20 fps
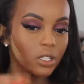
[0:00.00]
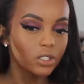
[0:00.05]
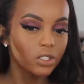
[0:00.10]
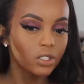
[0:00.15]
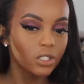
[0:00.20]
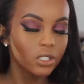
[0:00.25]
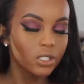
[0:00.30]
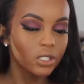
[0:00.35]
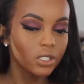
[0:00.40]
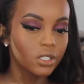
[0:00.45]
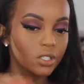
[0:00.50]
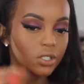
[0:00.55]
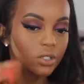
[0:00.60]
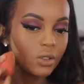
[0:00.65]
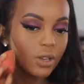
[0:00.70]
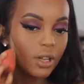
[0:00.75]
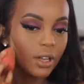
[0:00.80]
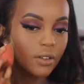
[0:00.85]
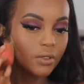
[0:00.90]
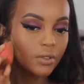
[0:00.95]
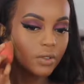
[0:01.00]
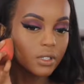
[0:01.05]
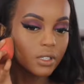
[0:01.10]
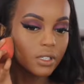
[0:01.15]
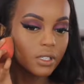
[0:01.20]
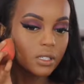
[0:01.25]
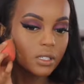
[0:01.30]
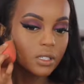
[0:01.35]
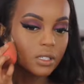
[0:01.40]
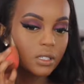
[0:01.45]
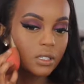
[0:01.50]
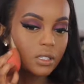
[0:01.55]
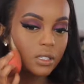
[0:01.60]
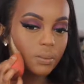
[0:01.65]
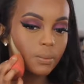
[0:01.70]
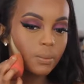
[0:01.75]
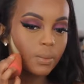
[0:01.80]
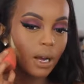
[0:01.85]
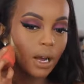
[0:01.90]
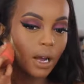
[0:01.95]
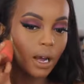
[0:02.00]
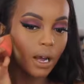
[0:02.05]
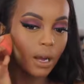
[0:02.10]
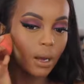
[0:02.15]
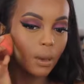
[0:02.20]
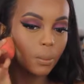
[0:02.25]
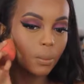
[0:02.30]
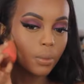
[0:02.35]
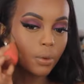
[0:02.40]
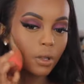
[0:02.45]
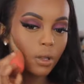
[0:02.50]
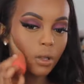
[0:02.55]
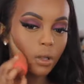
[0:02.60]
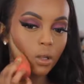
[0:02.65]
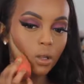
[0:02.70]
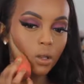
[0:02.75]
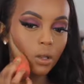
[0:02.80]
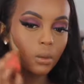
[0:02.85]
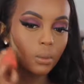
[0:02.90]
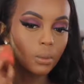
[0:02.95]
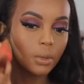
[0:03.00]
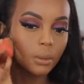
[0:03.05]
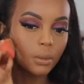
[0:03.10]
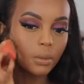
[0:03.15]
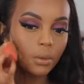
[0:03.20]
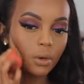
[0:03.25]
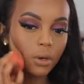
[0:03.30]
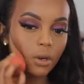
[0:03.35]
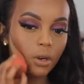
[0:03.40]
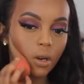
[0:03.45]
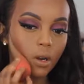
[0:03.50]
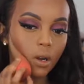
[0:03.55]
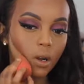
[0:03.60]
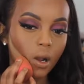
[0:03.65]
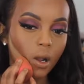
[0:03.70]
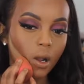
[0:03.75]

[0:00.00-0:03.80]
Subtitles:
just to have this pop a little bit more.